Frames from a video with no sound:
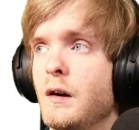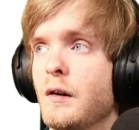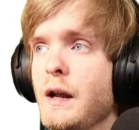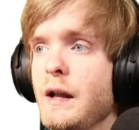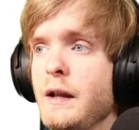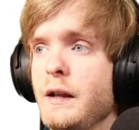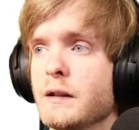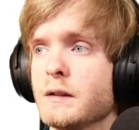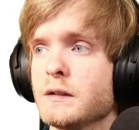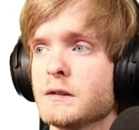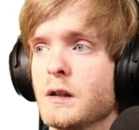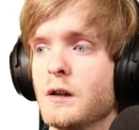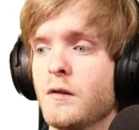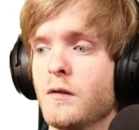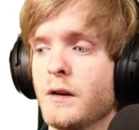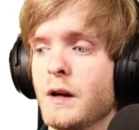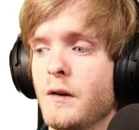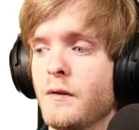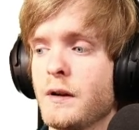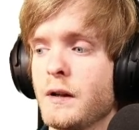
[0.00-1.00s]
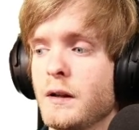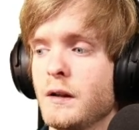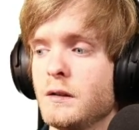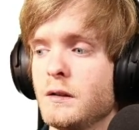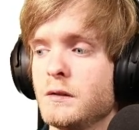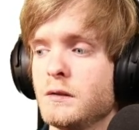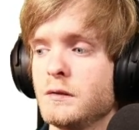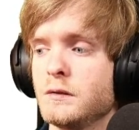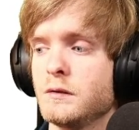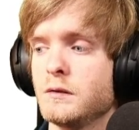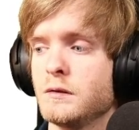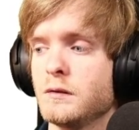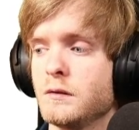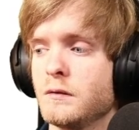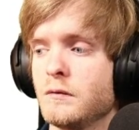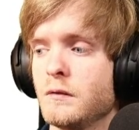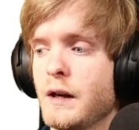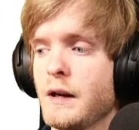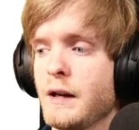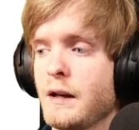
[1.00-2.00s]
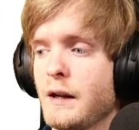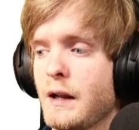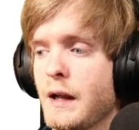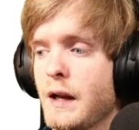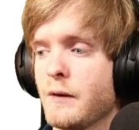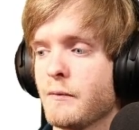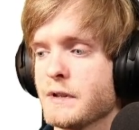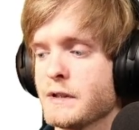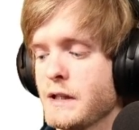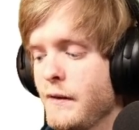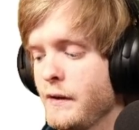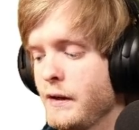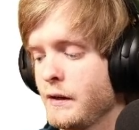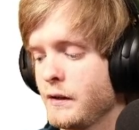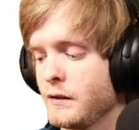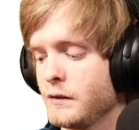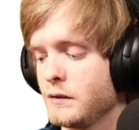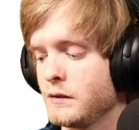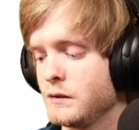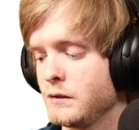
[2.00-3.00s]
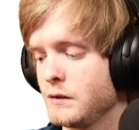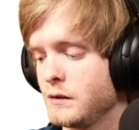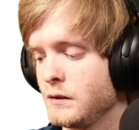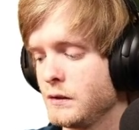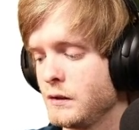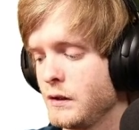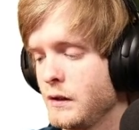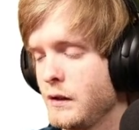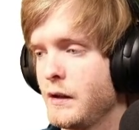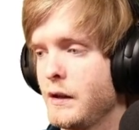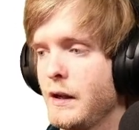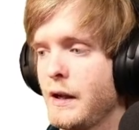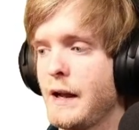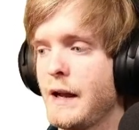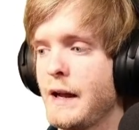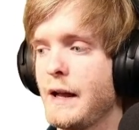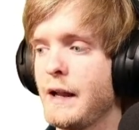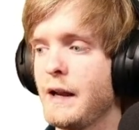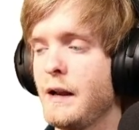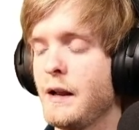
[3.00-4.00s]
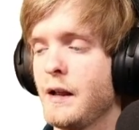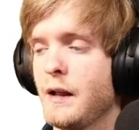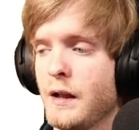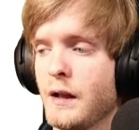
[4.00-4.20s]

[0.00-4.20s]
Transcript: Okay, so now we run it and we save it, and